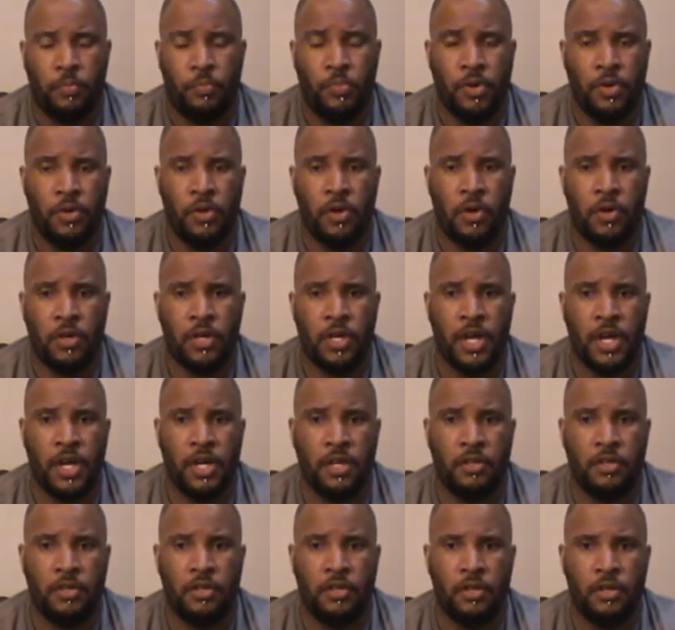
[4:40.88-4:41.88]
putting all
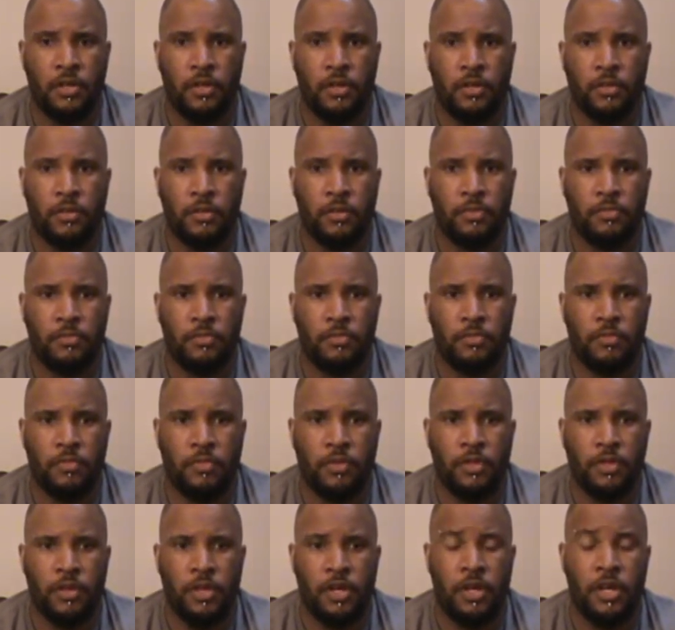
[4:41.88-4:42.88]
kinds of
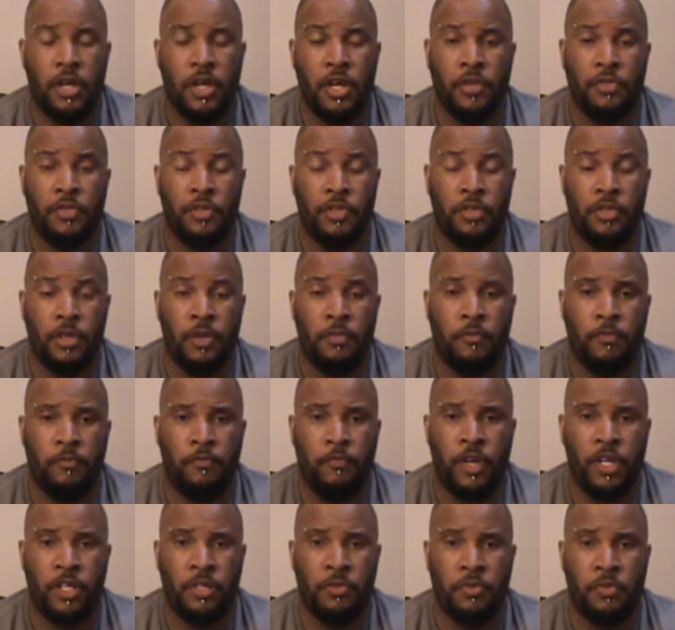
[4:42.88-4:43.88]
unhealthy stuff
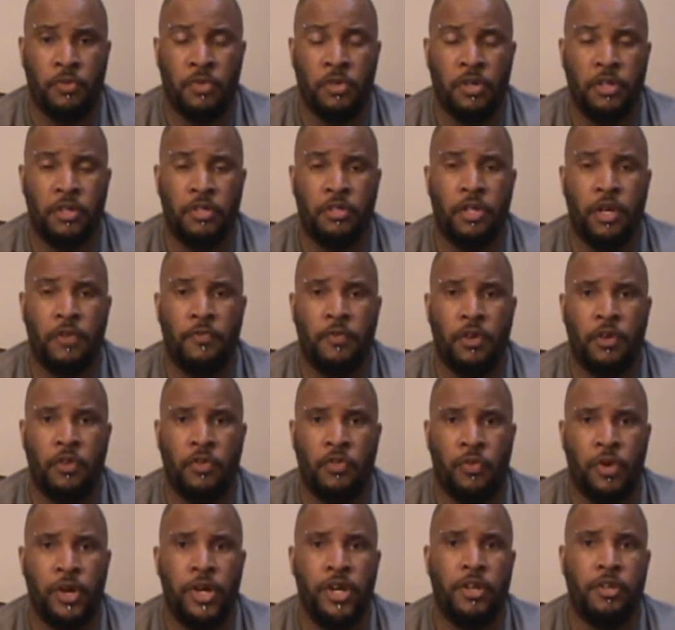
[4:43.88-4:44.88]
on vegetables, cooking stuff in
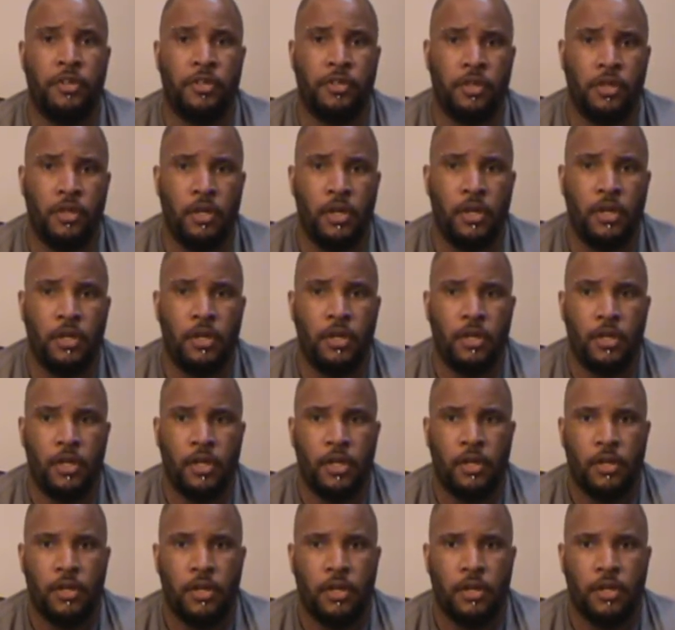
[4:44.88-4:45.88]
grease.
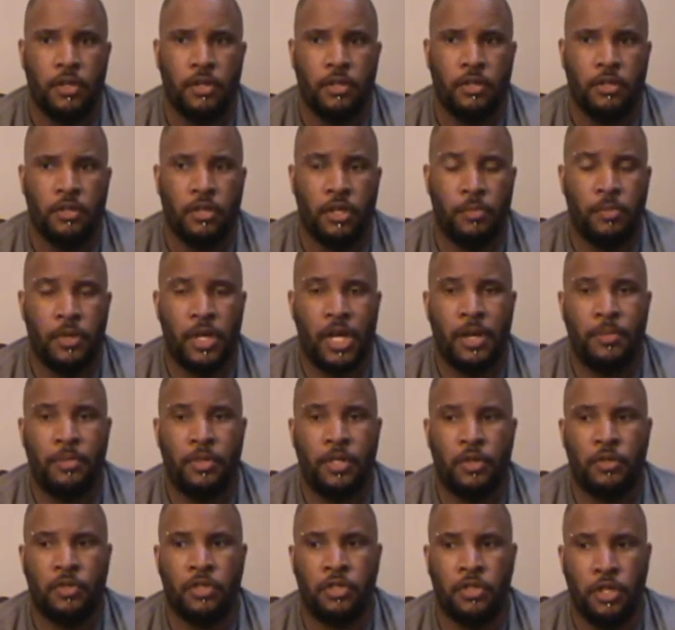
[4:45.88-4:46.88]

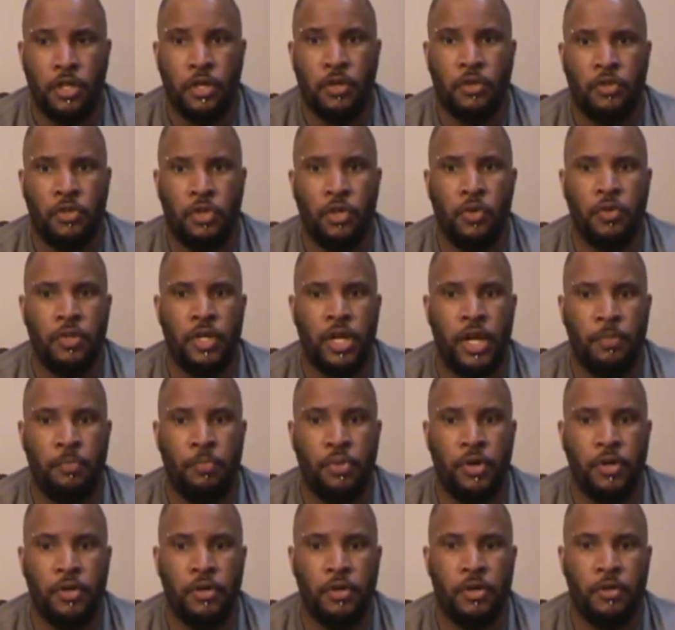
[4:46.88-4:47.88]
Sometimes they'll still do
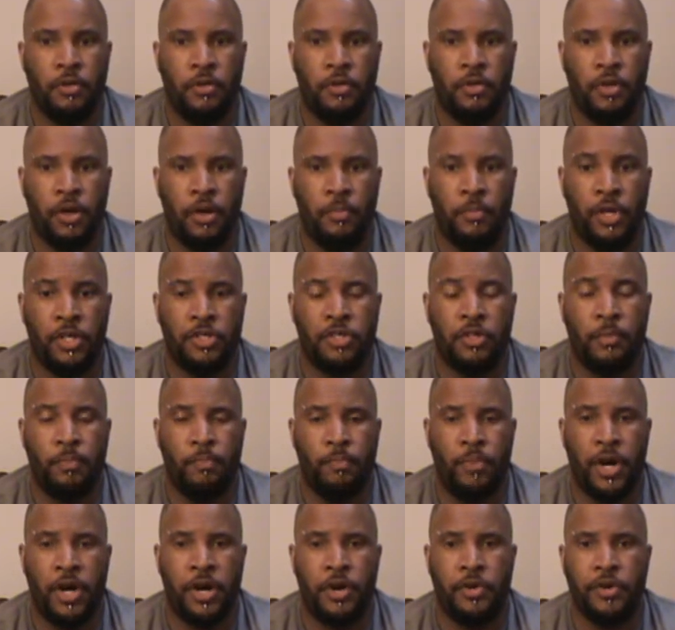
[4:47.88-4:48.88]
that, putting a bunch
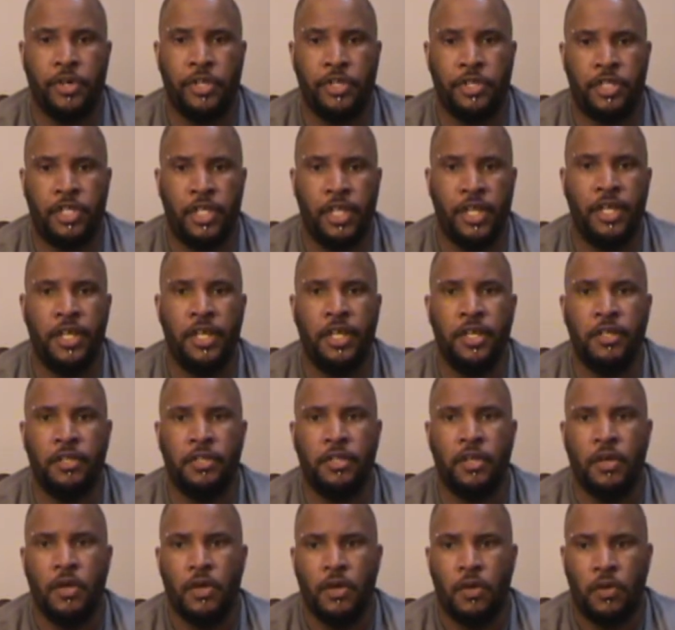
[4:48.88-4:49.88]
of butter and
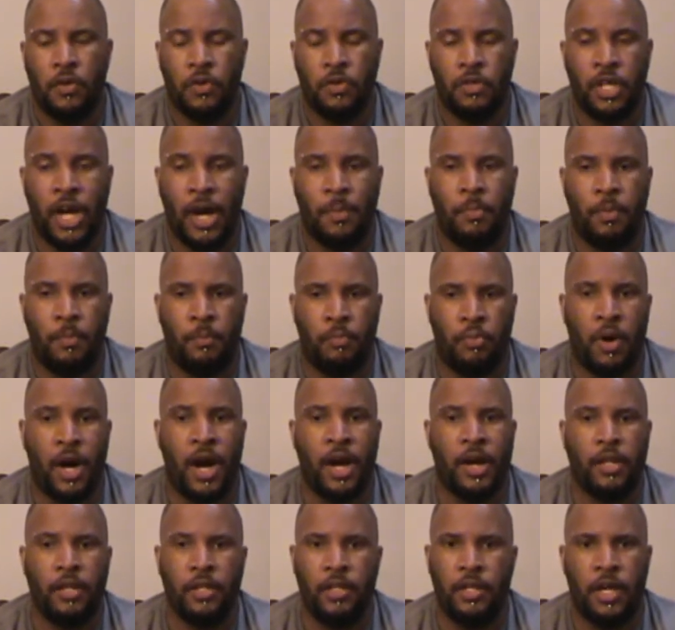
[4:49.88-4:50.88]
cheese on top of
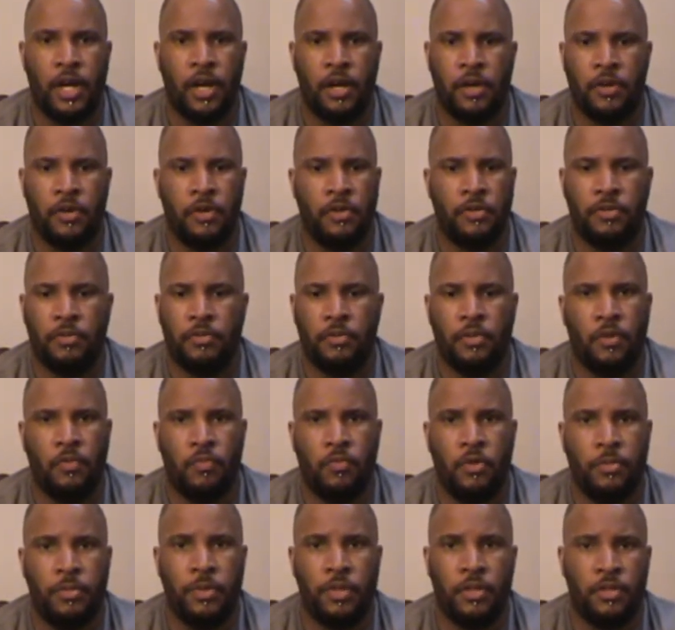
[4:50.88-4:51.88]
broccoli. I heard a
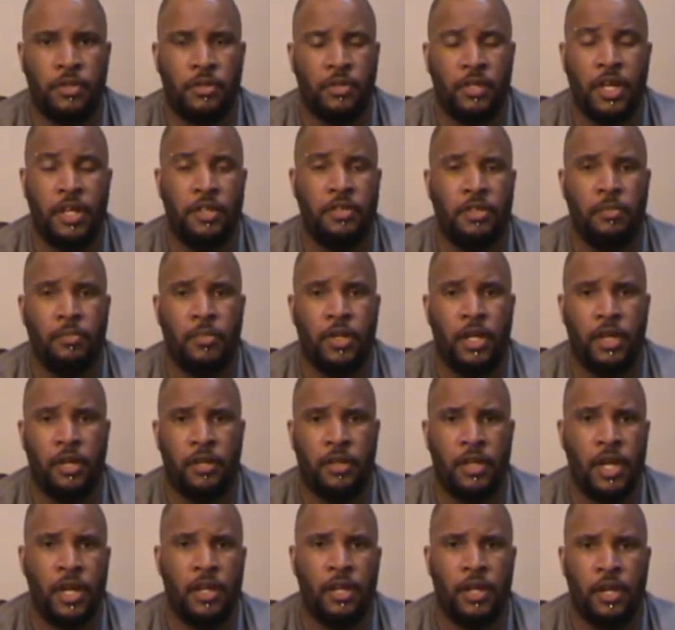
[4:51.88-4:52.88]
woman say something
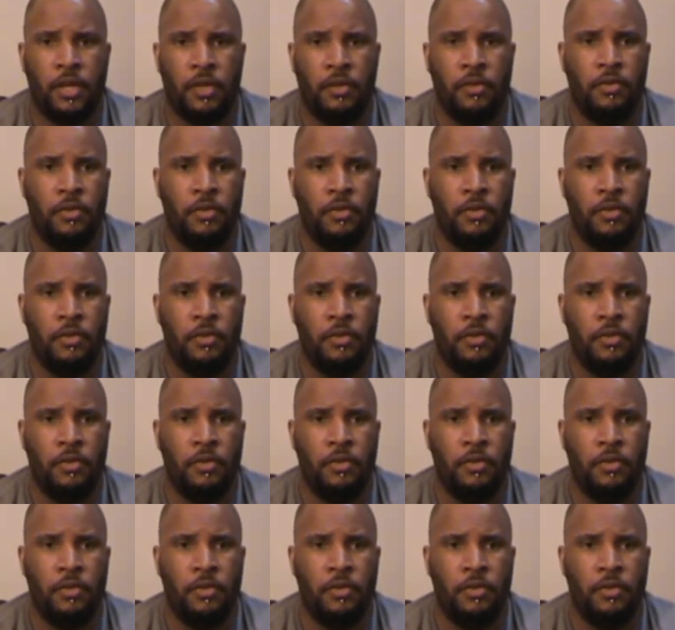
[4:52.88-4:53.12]
like that,